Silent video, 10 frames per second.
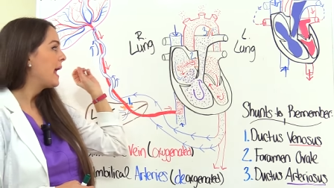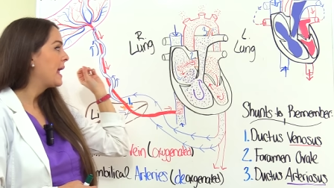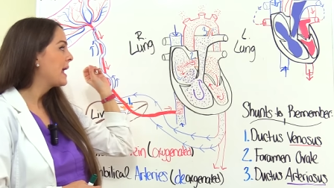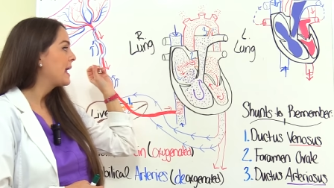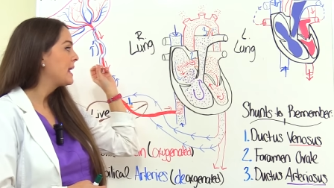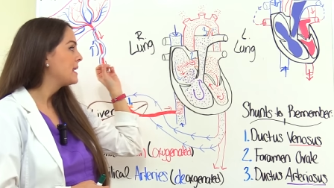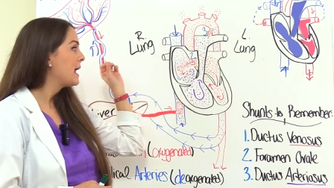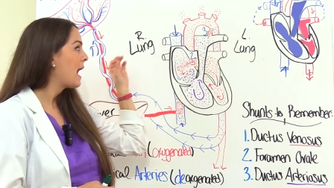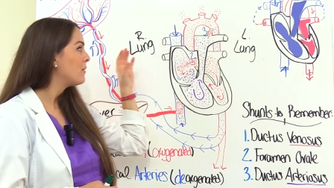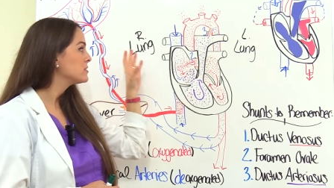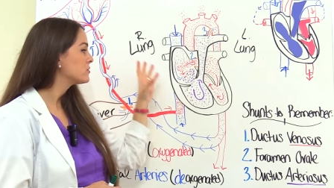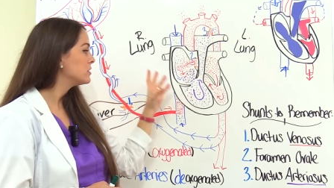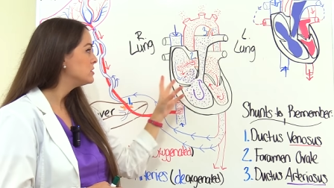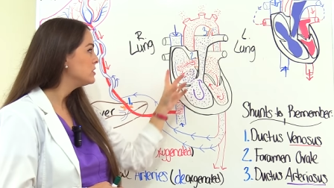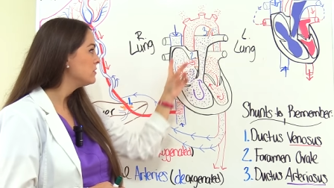And how it's
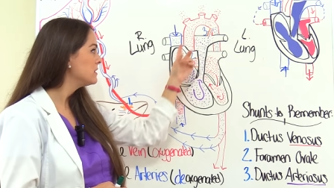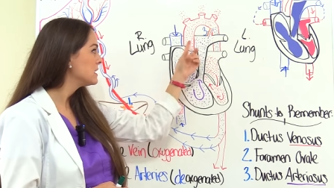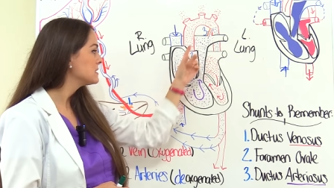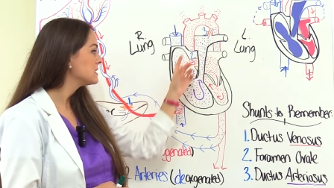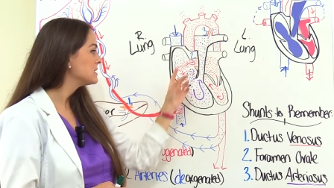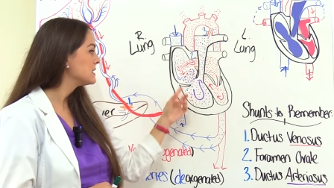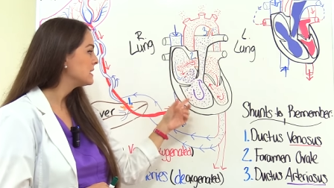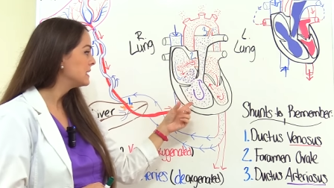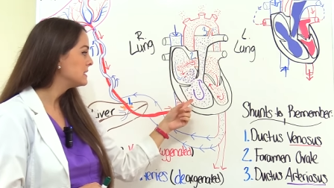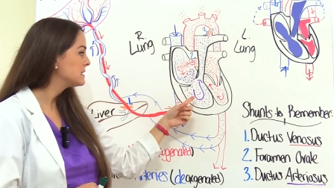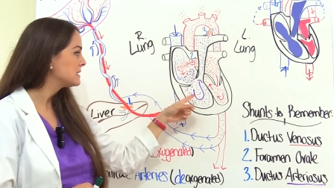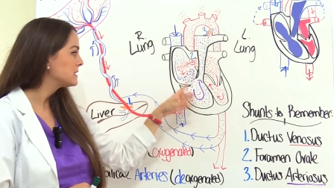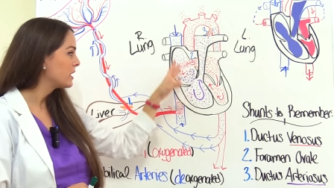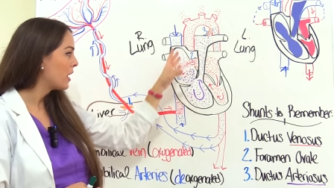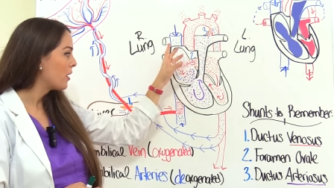going to do this is it needs it
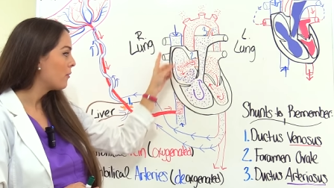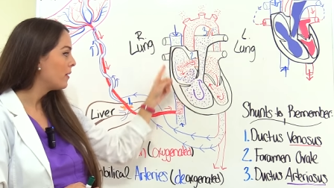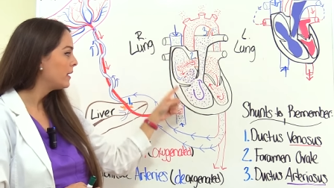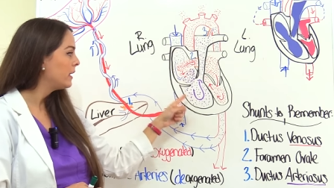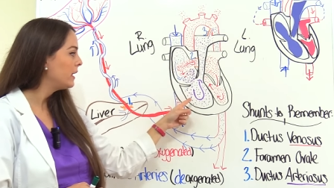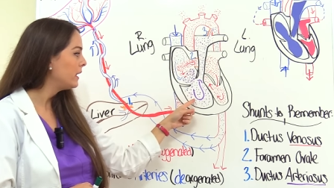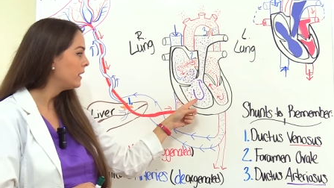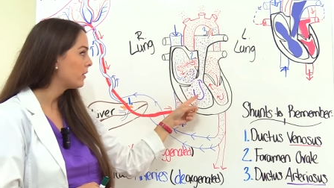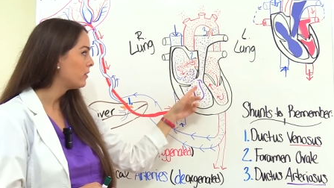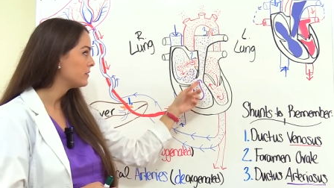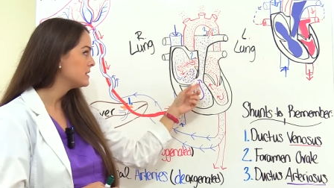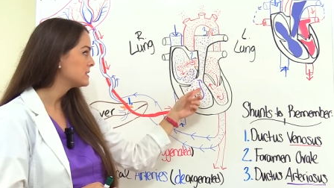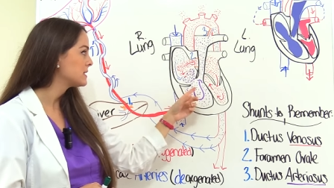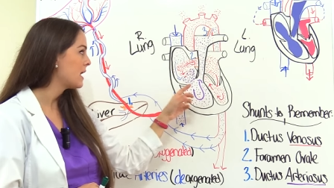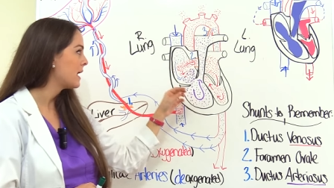to go here on
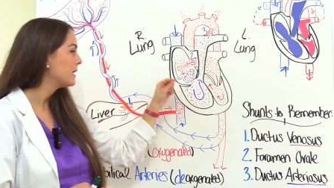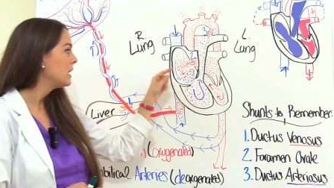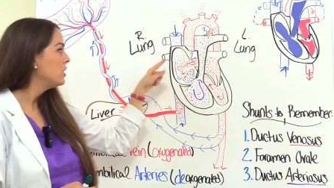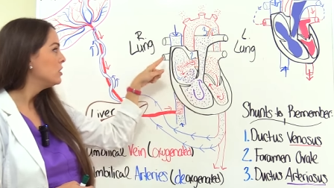this side.